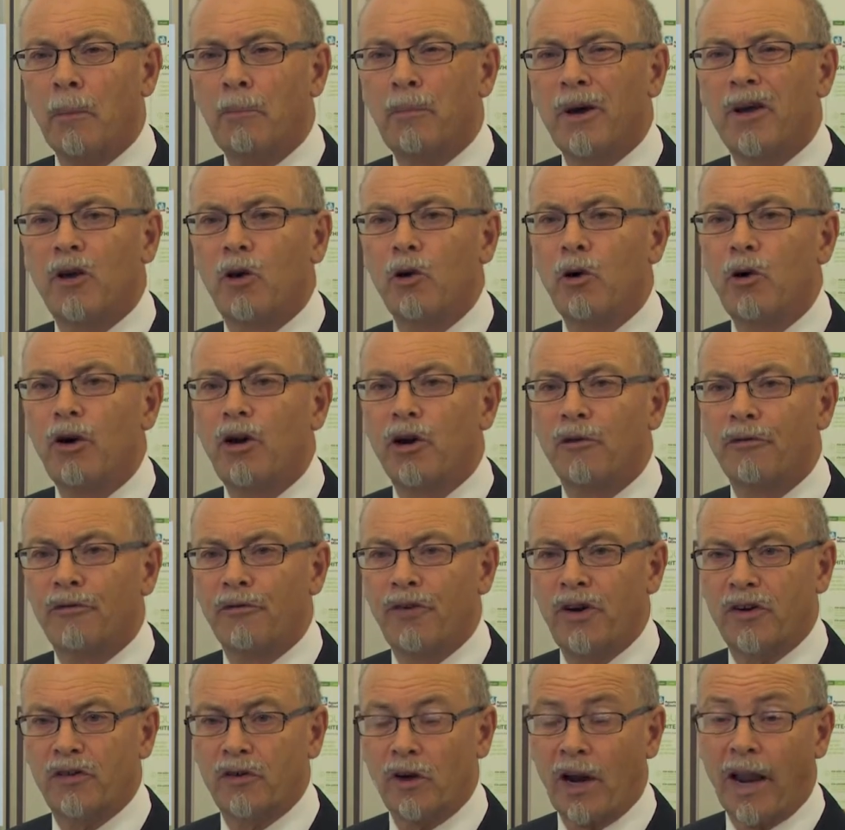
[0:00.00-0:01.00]
peculiar
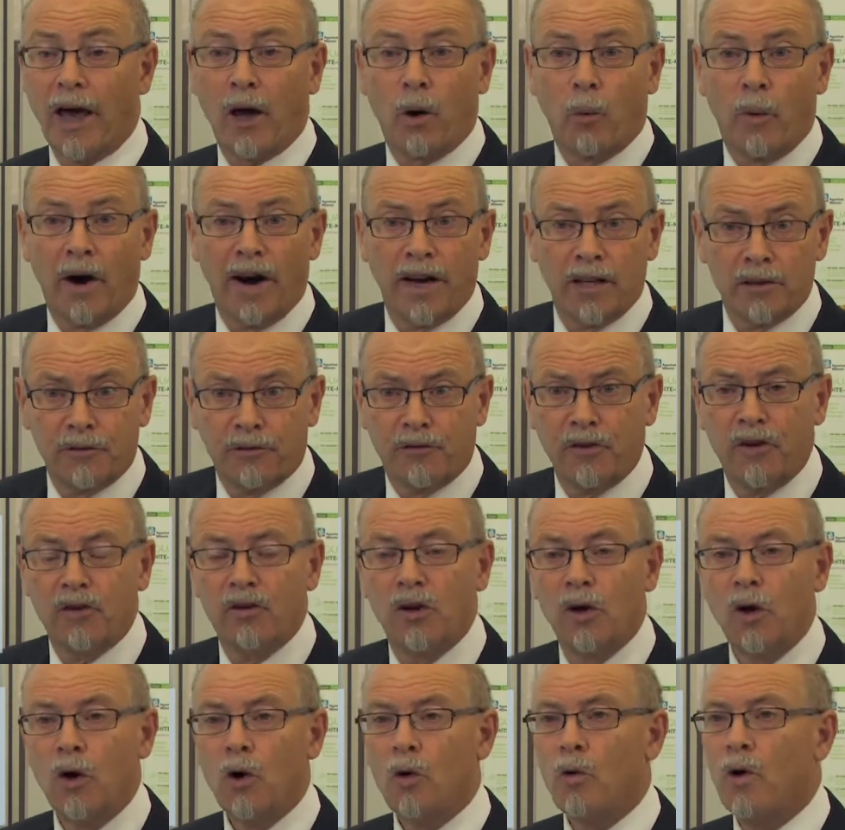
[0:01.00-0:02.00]
fish, like wild
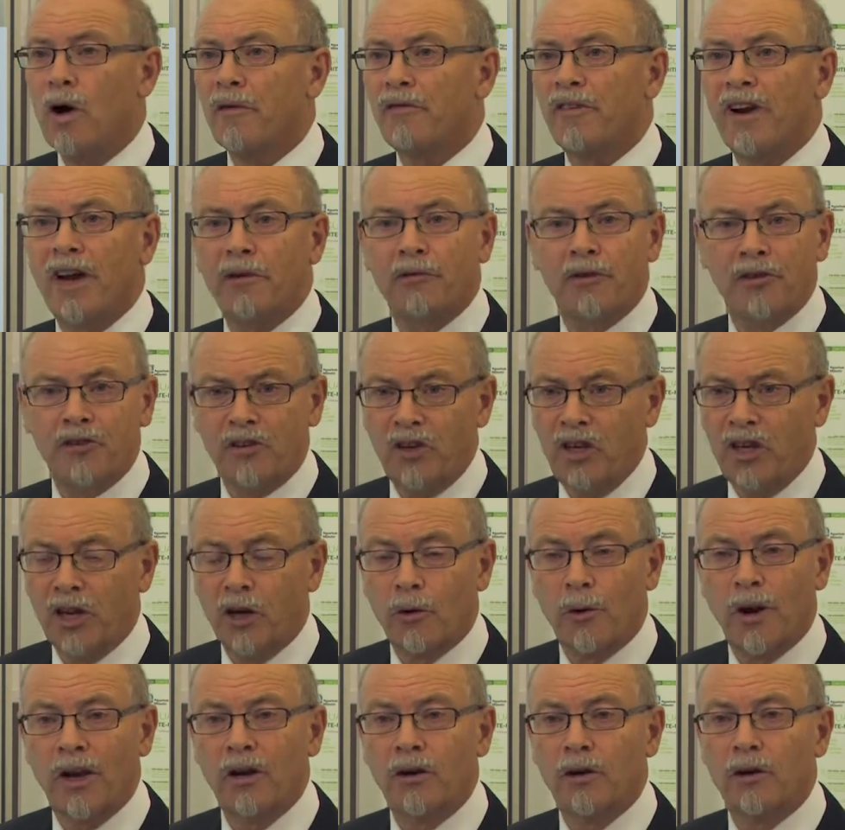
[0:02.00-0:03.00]
fish who have never seen a
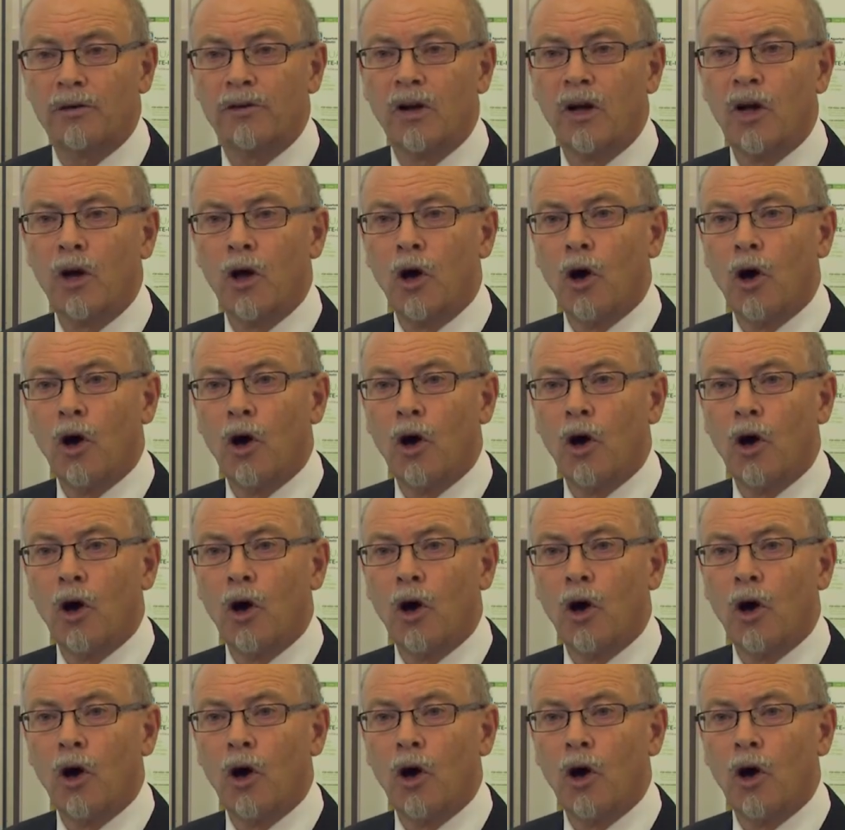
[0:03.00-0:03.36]
granulate,